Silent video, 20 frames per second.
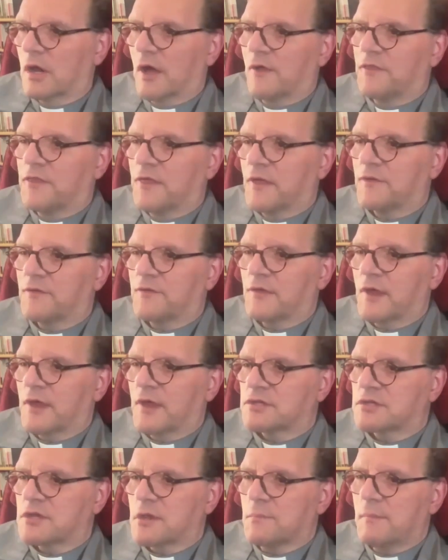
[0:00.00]
I think
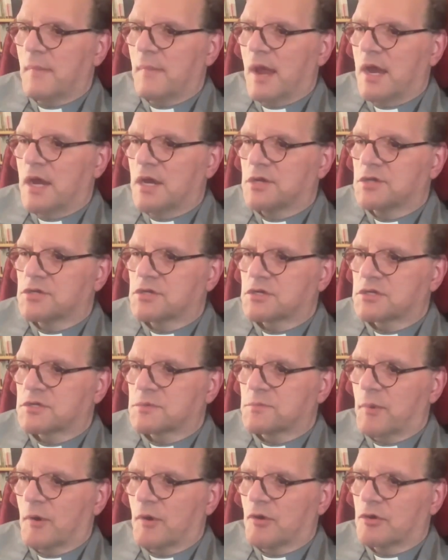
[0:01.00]
there's a major
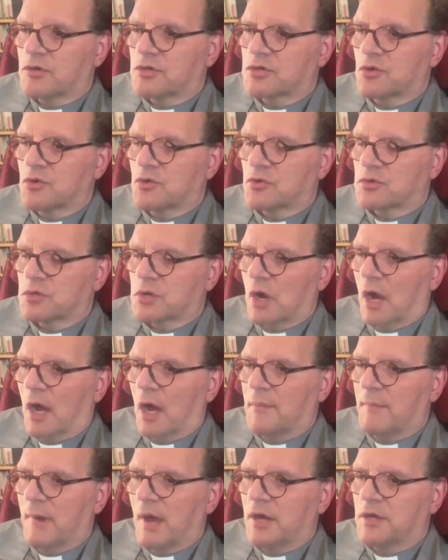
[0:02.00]
spiritual
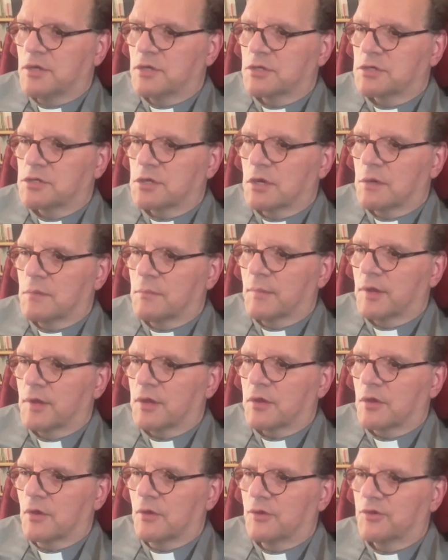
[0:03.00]
dimension
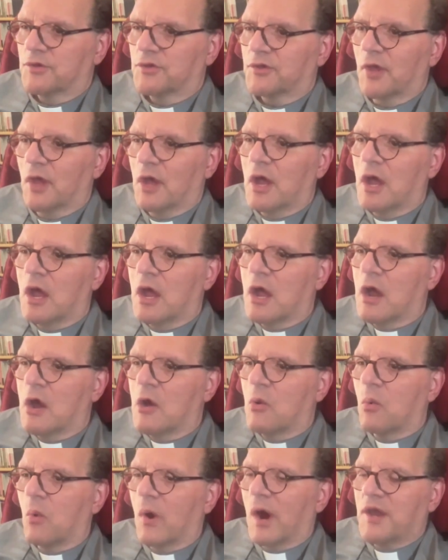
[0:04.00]
because
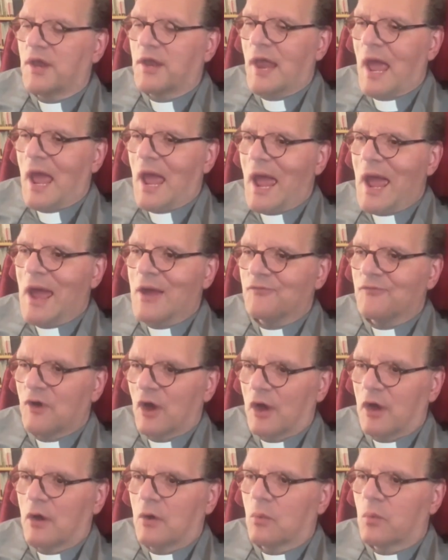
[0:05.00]

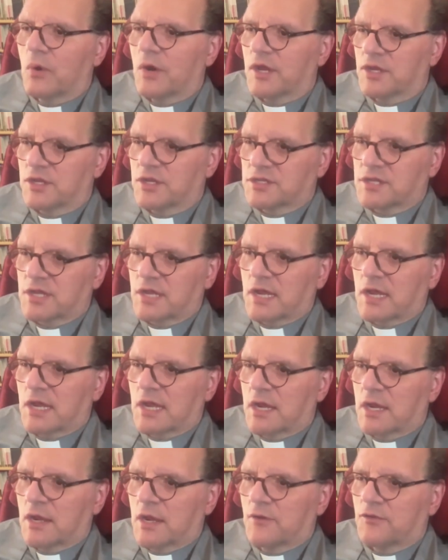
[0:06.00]
whenever we
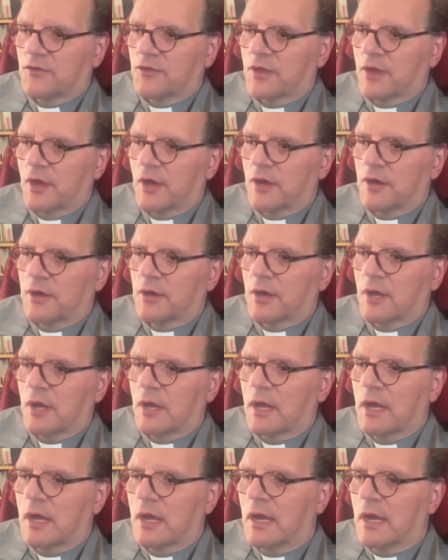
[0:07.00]
see that
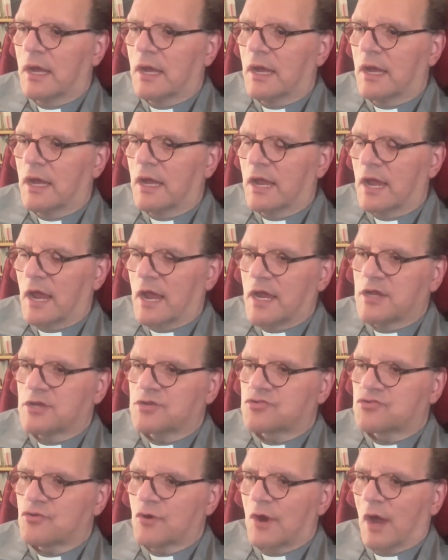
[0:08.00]

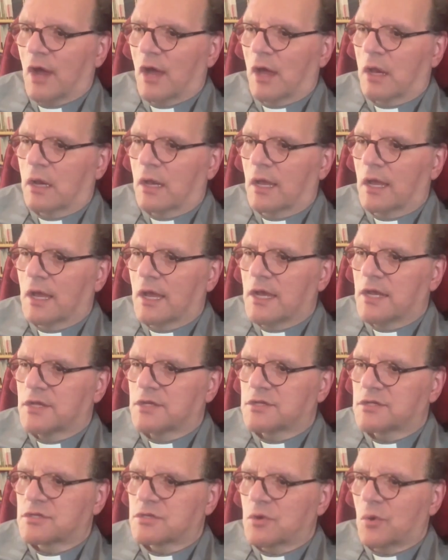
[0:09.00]
Israel
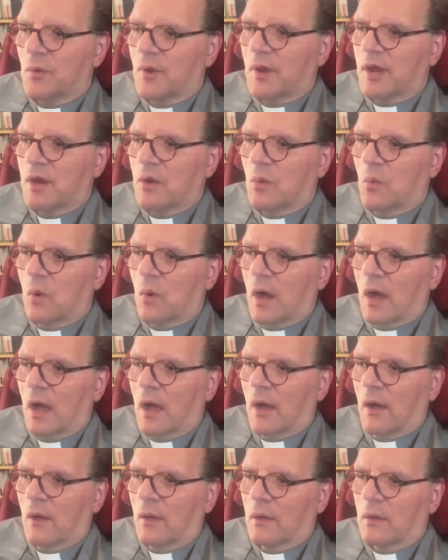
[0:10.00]
is doing
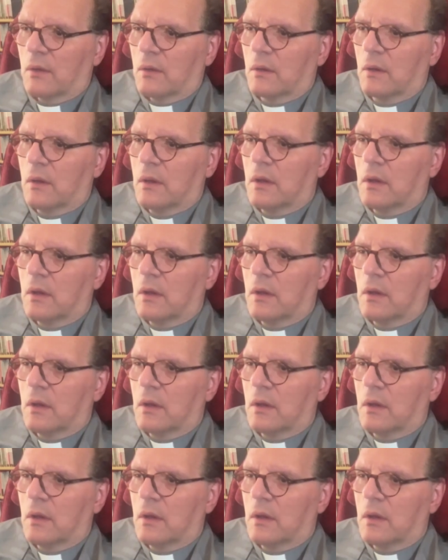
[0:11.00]
well,